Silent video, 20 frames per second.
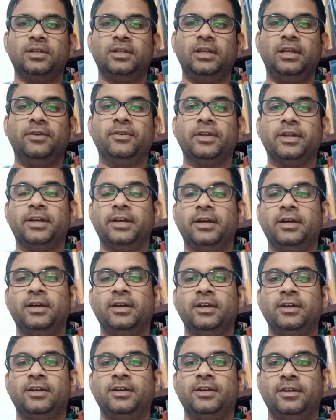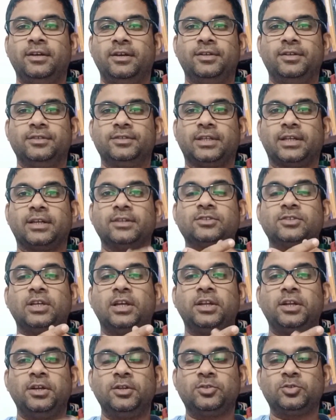Even a second
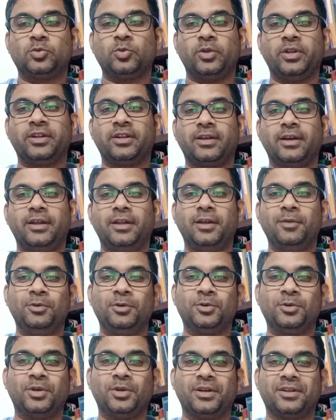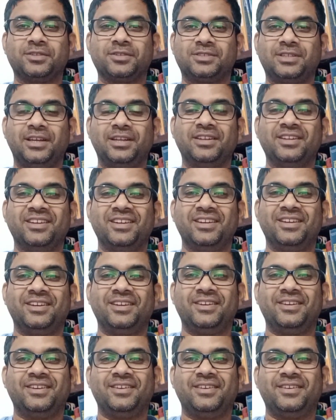standard student can able to understand
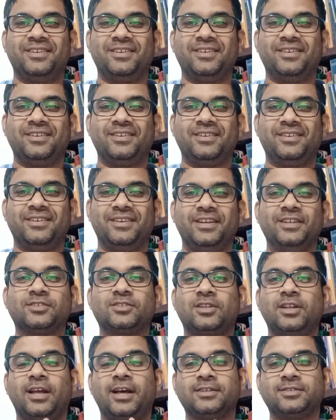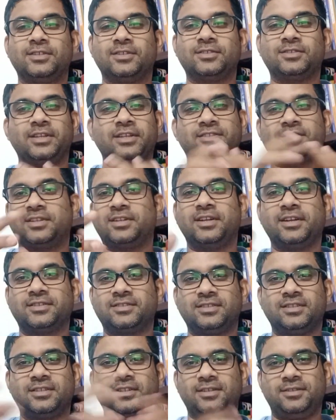his classes, etc.,
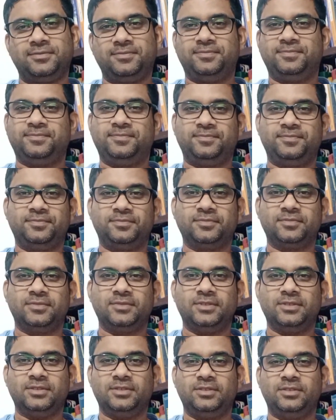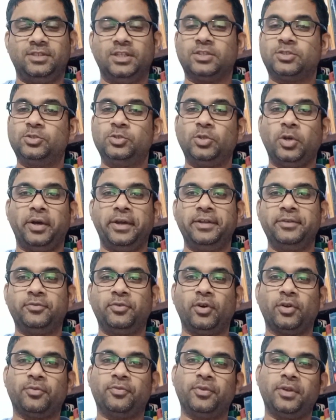etc. Just join
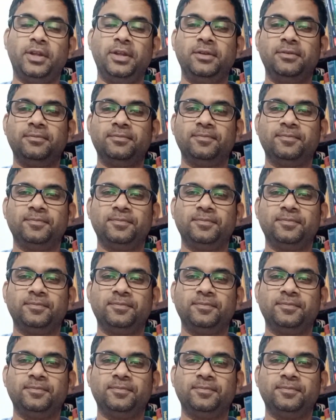for free.